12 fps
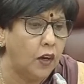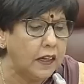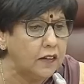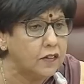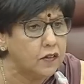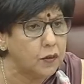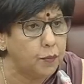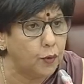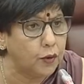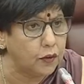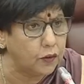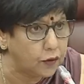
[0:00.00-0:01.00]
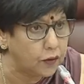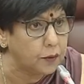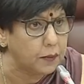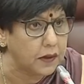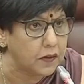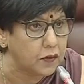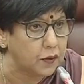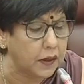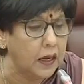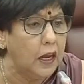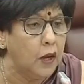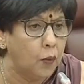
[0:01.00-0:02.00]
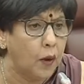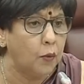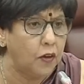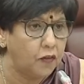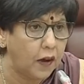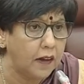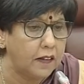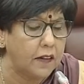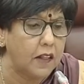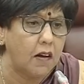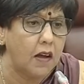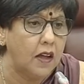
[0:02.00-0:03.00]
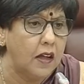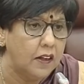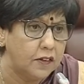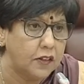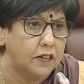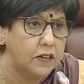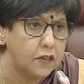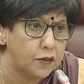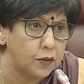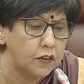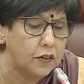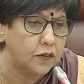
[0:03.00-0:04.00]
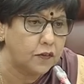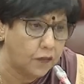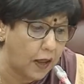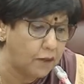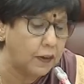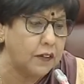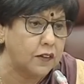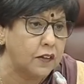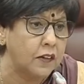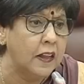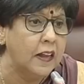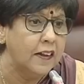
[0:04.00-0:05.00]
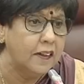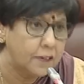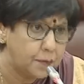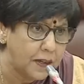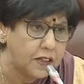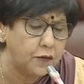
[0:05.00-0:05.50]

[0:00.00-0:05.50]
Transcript: And all cases reported to the ministry where we find that there are certain students having certain